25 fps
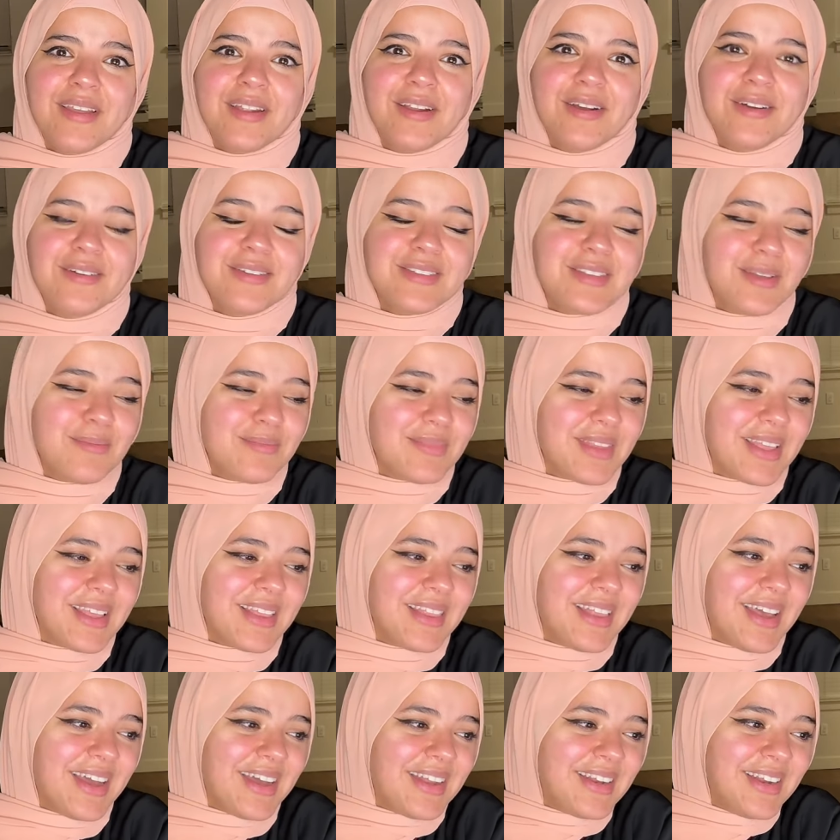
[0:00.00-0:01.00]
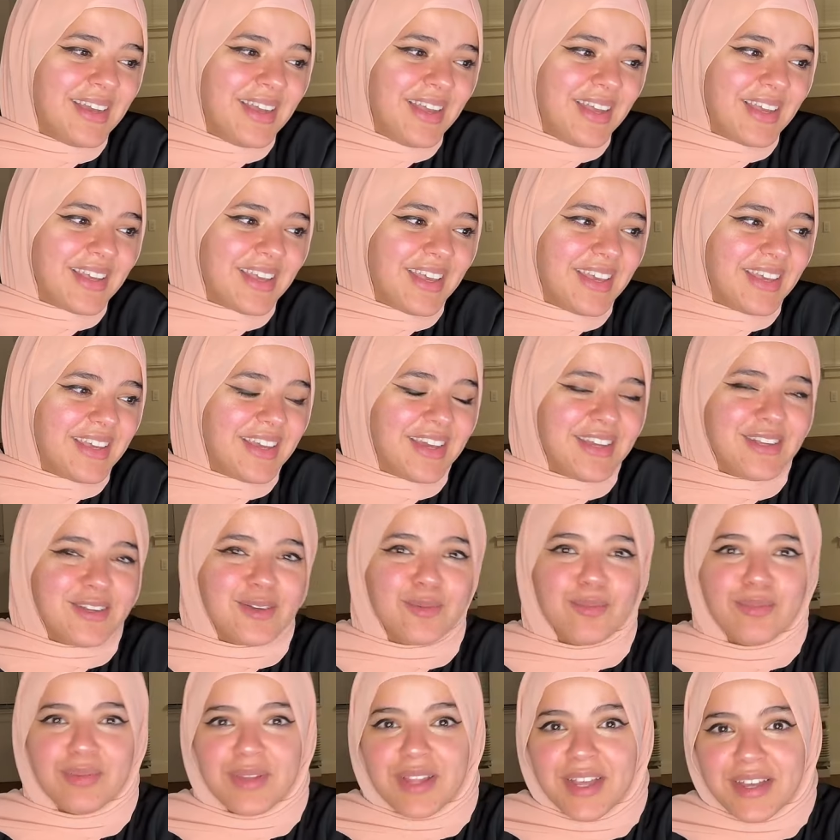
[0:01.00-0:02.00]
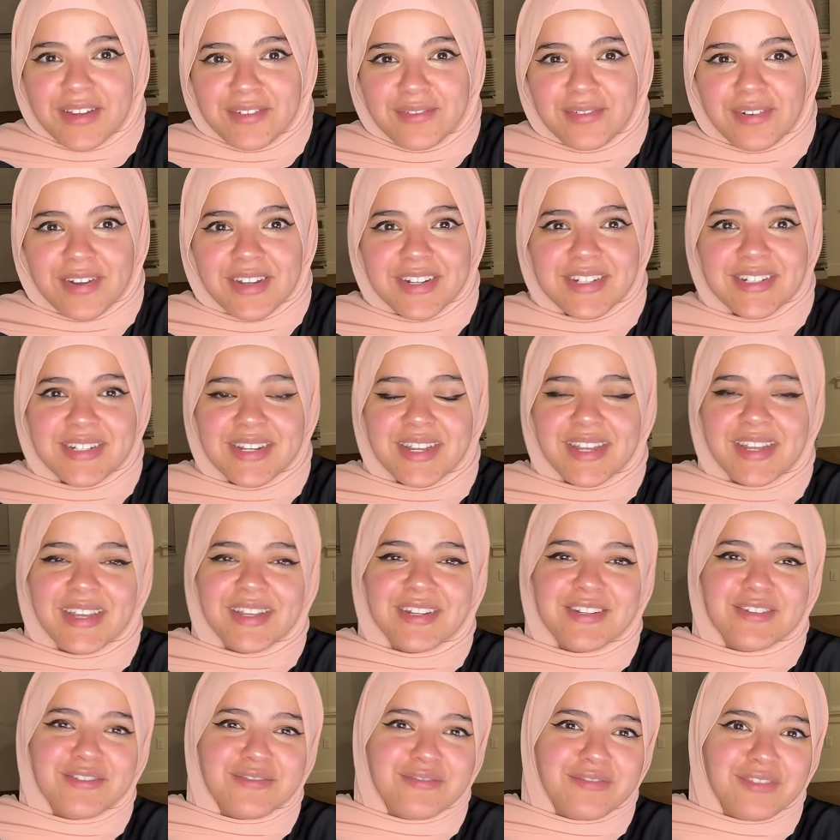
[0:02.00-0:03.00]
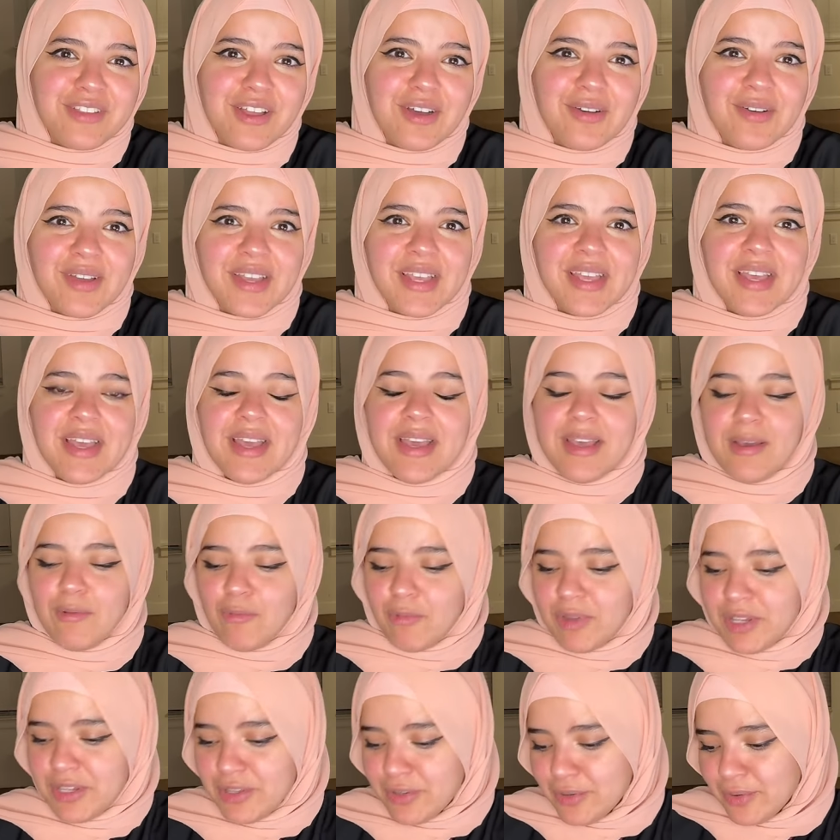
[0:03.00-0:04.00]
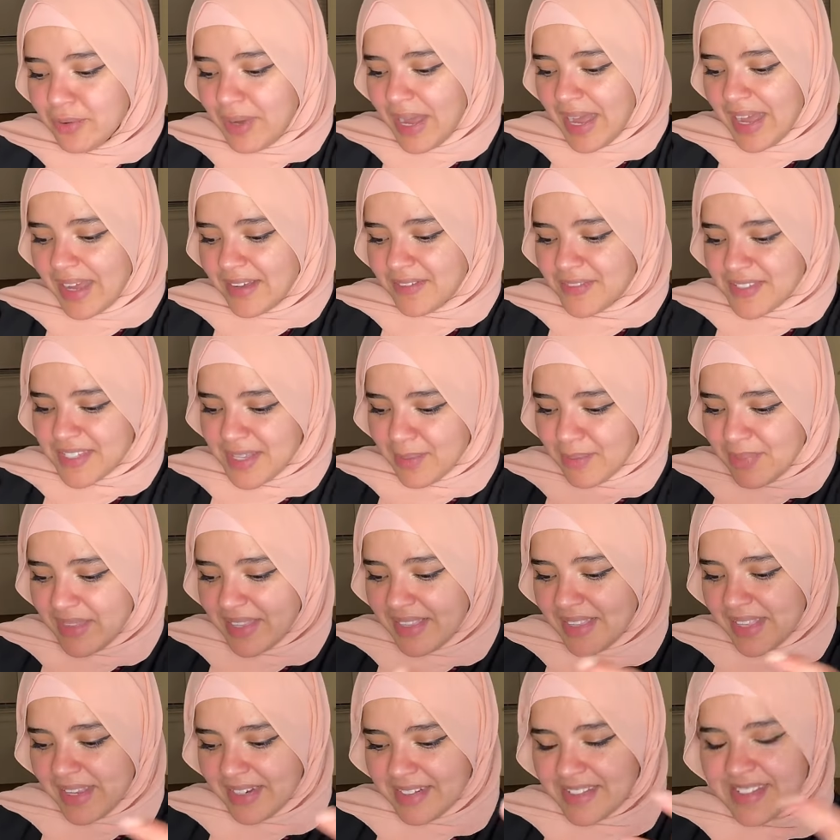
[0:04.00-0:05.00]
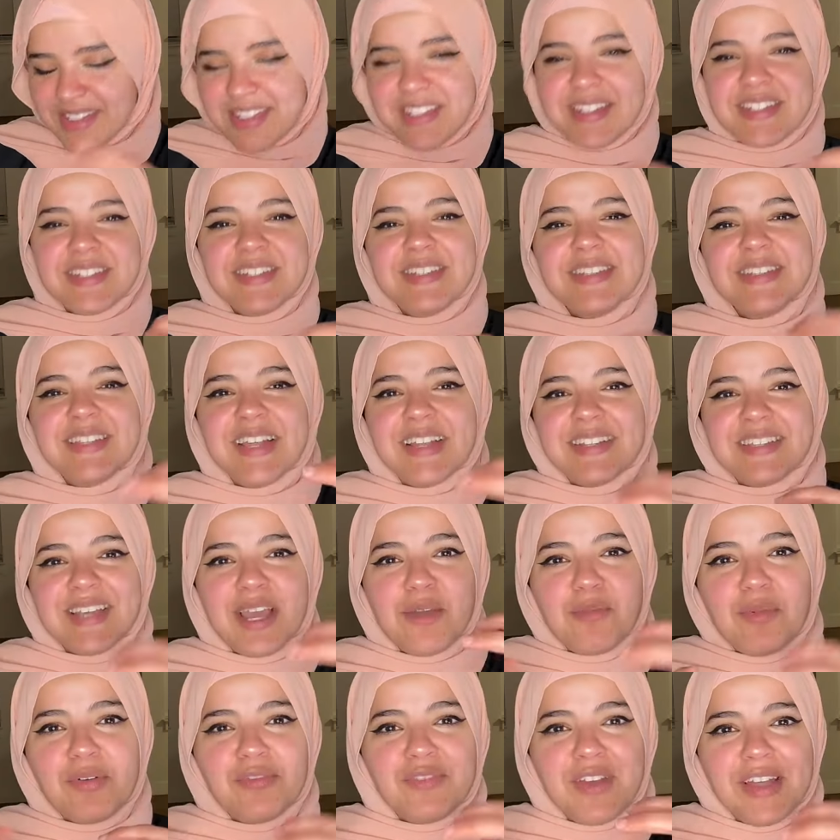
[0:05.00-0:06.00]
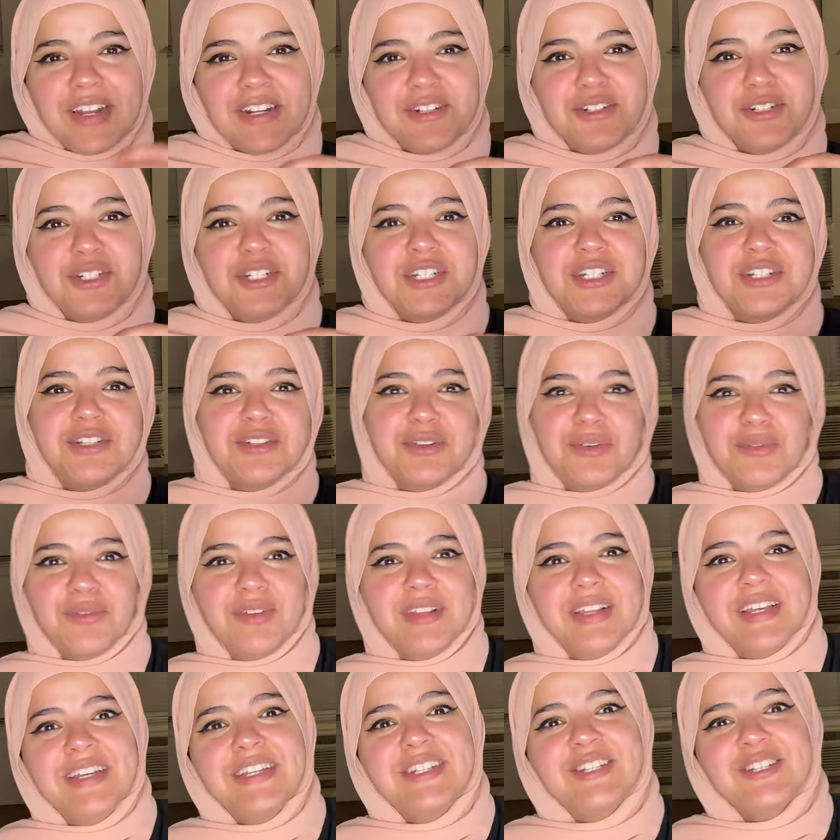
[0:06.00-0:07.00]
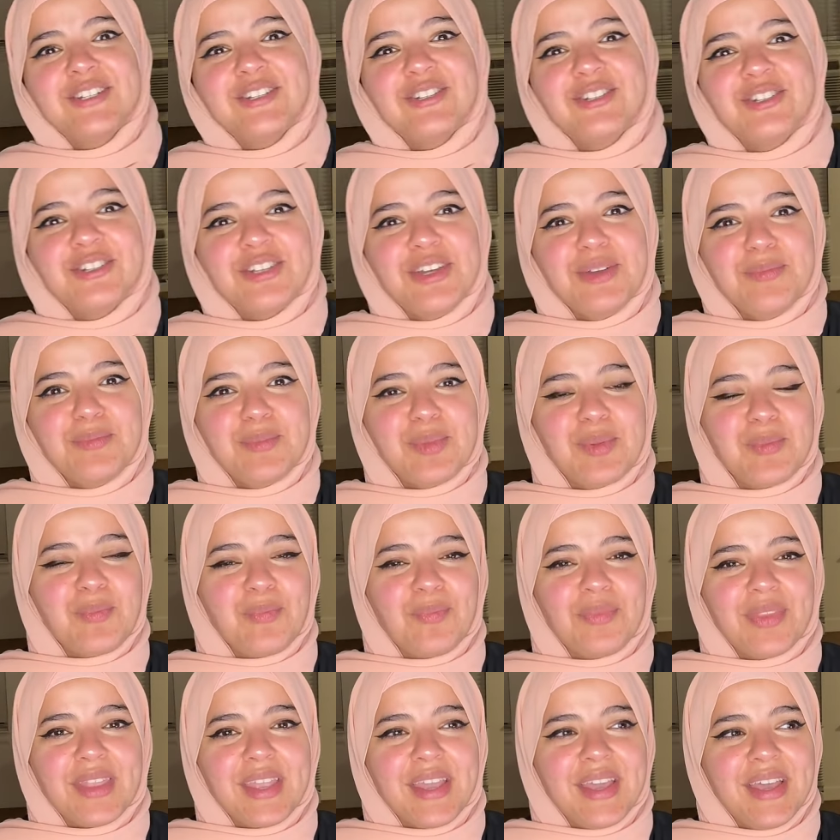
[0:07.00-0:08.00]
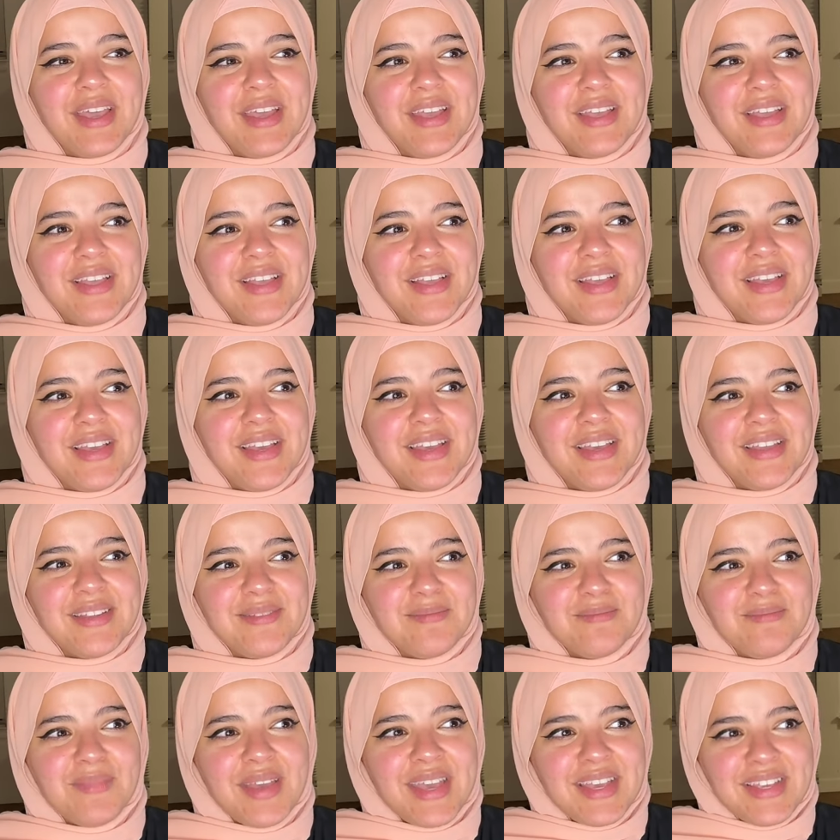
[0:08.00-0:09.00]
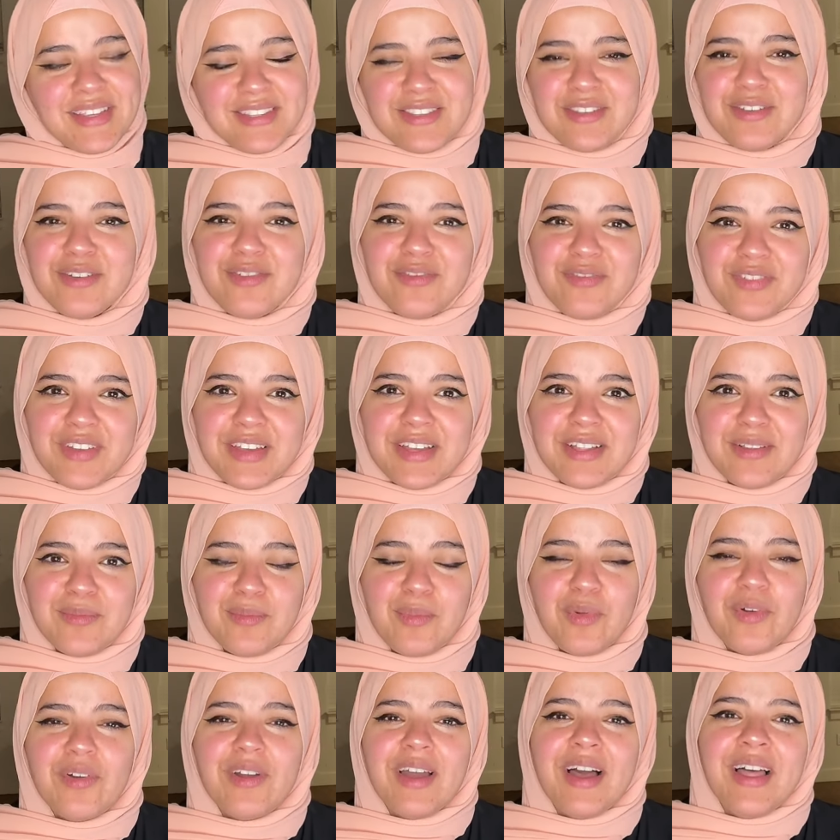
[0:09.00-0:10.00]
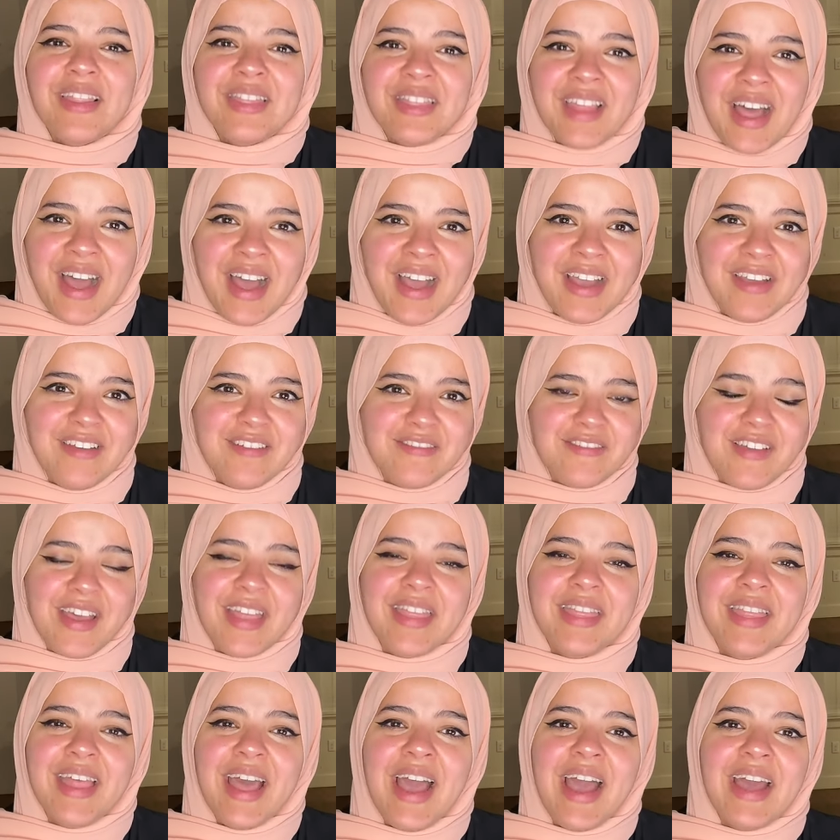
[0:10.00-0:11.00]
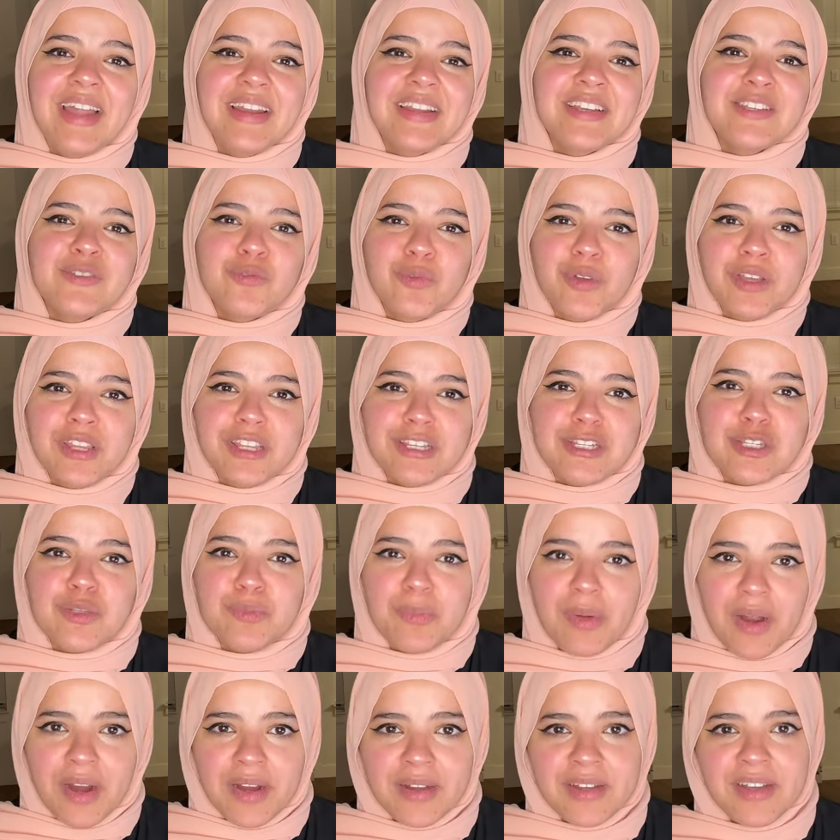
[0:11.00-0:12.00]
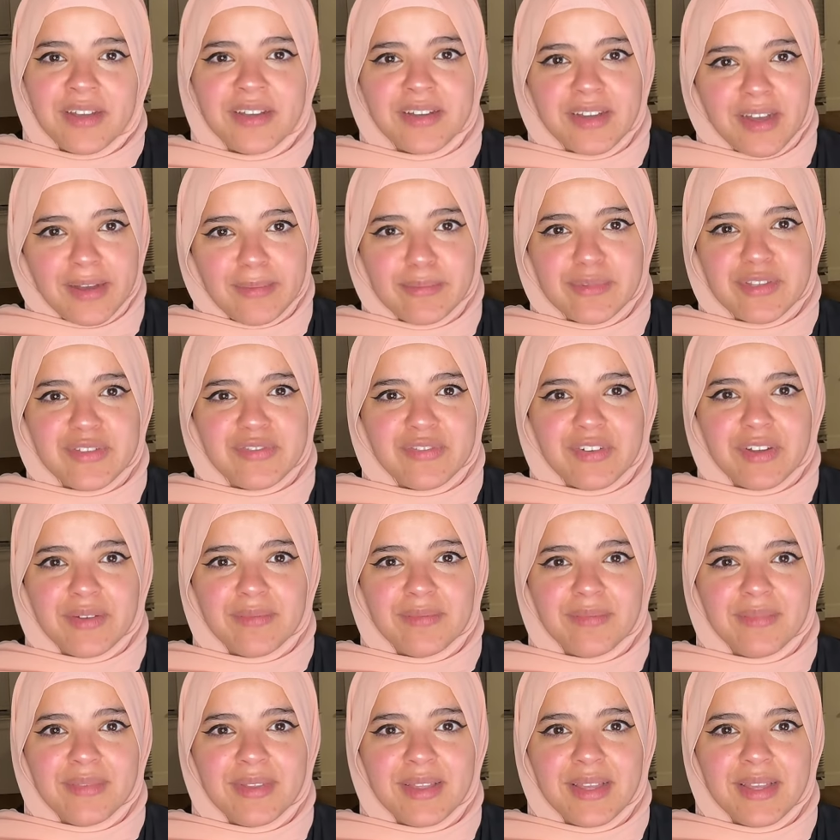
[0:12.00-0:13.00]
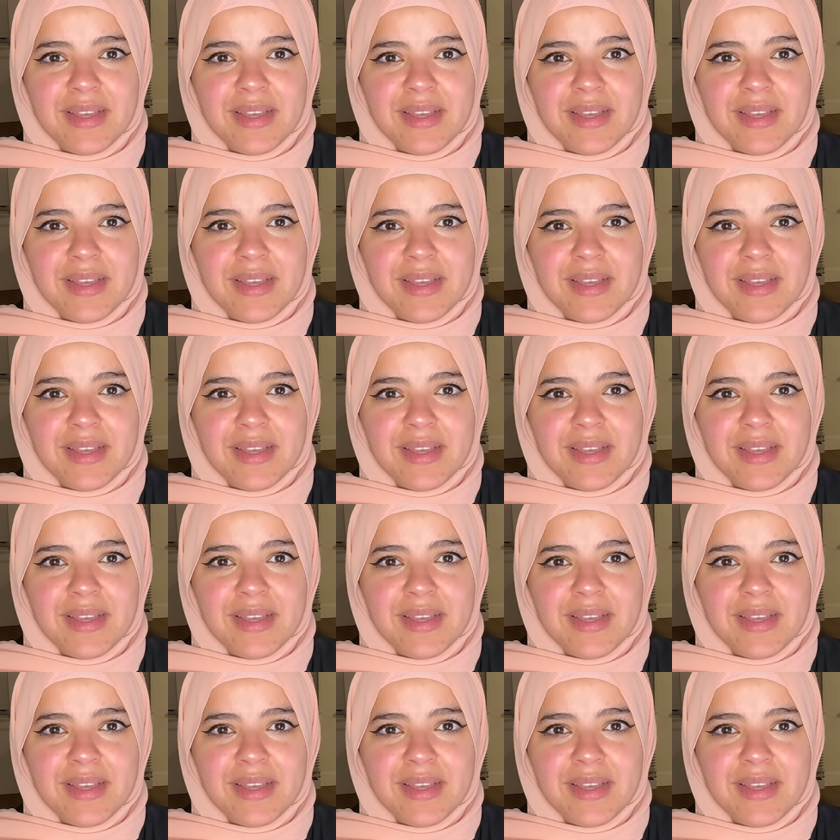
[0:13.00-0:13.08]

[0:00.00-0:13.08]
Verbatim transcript: you know, something that can get your blood rushing, get you flowing. When you have something that instills that type of energy in your relationship, it makes you feel more alive. And that is where the spark comes from.